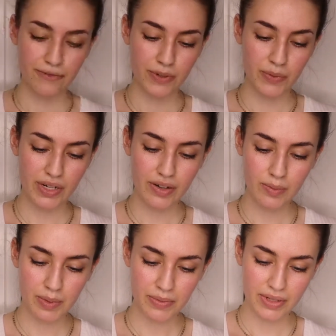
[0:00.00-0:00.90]
From what I
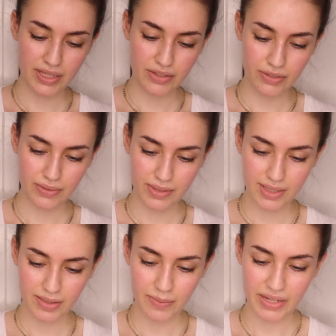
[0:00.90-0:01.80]
remember, these don't
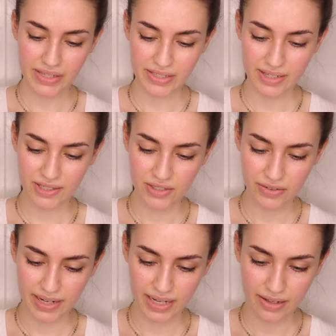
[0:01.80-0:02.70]
smell as good as the
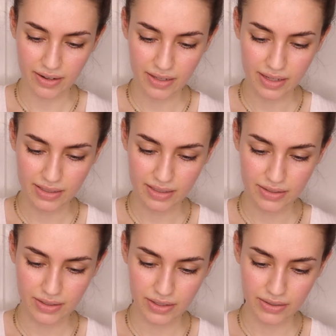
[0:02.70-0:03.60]
regular
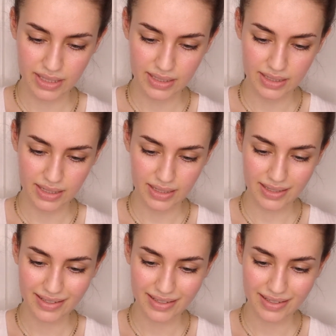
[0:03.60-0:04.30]
glosses, though. Let's see.